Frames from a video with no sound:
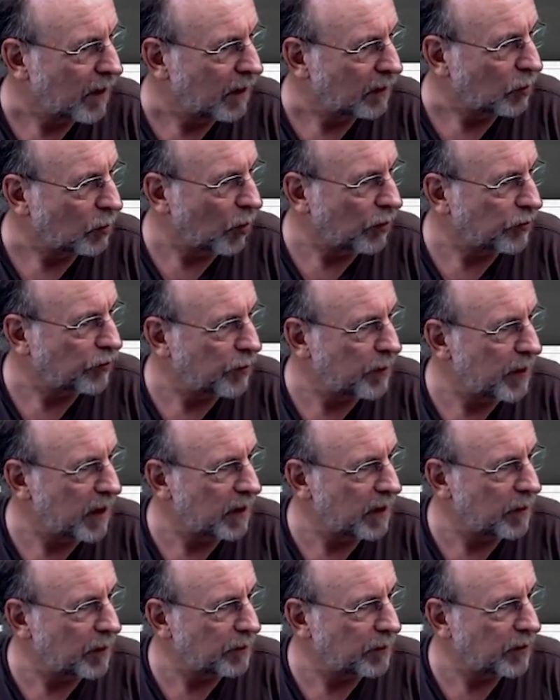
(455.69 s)
Launch
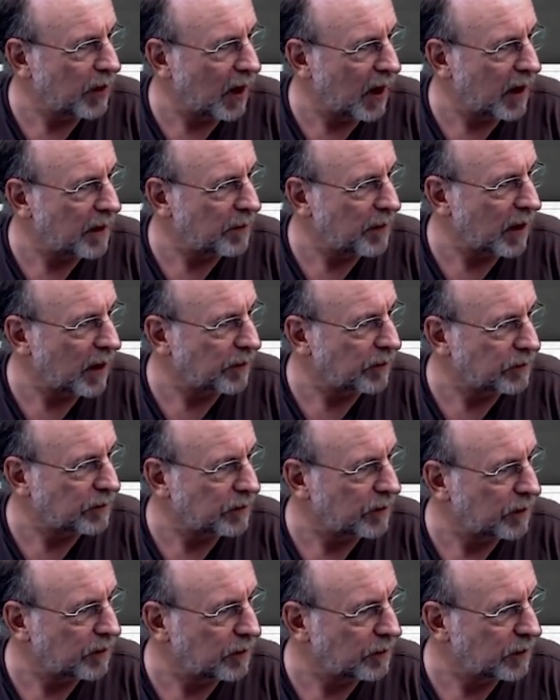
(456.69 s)
minimum time, I don't
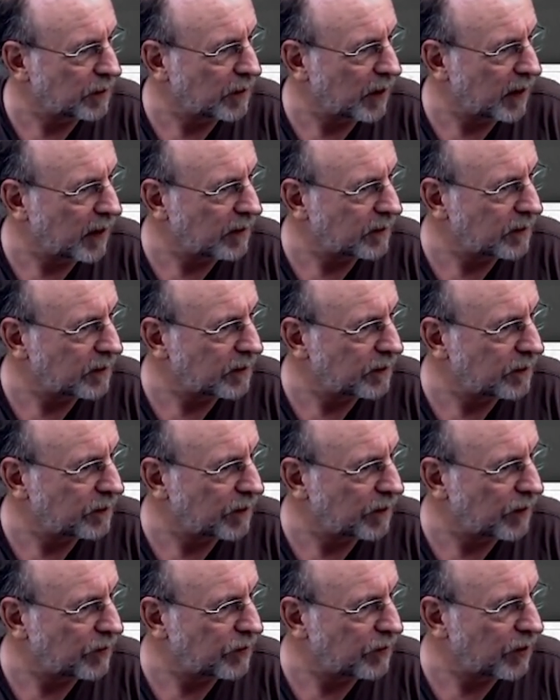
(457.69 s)
deal with that. It
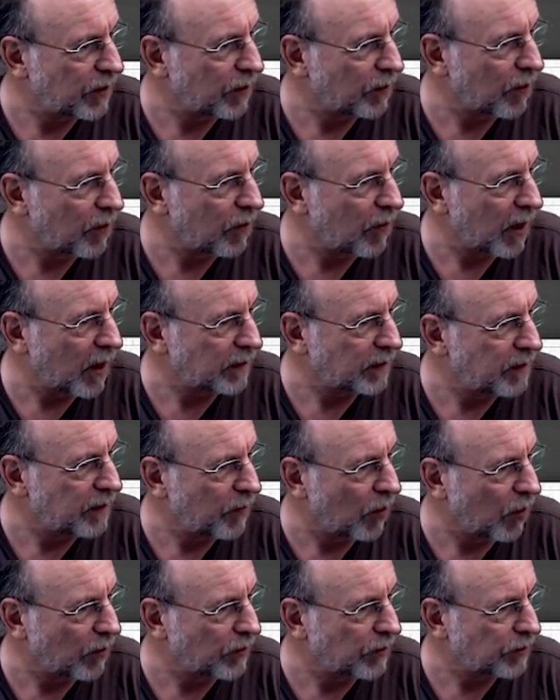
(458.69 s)
says zero, I leave
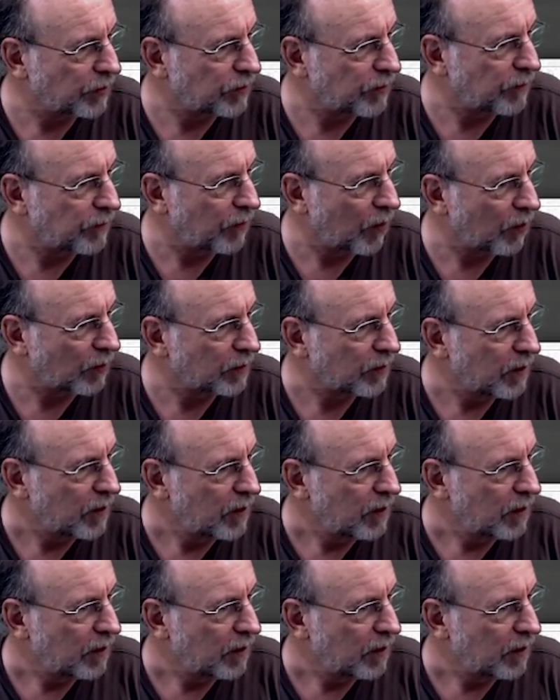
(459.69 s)
all this default.